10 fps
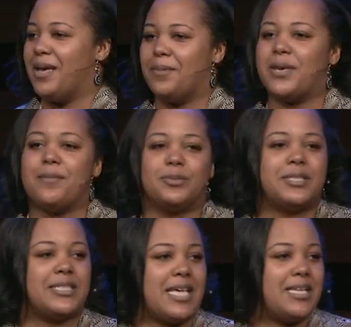People
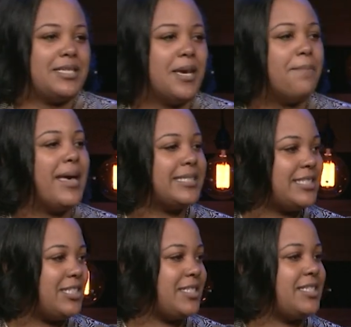send
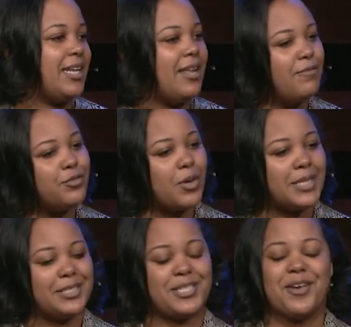messages to loved
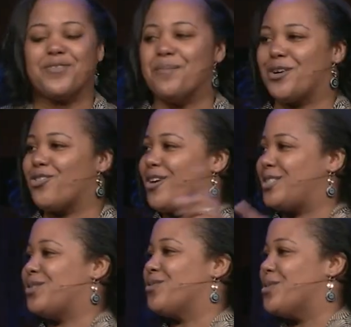ones from across
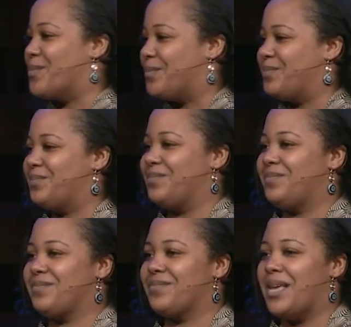the room.
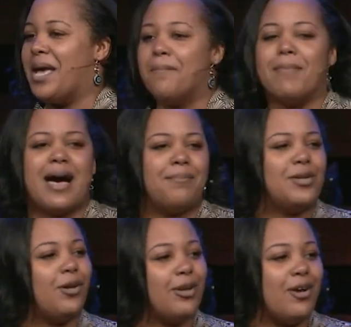Mom no
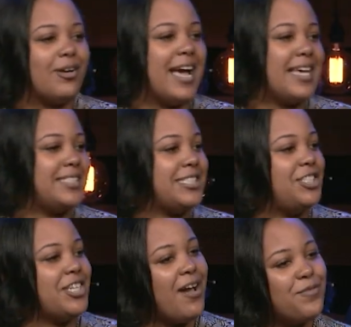longer has to
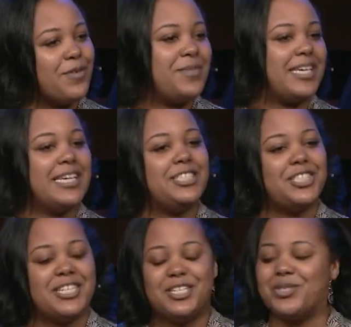shout from the
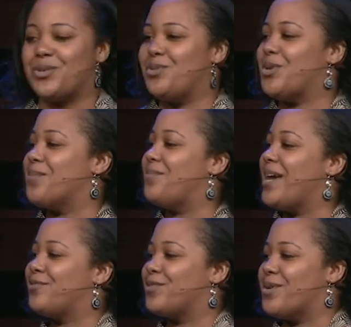kitchen to your
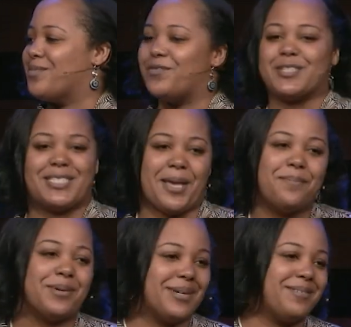bedroom for supper.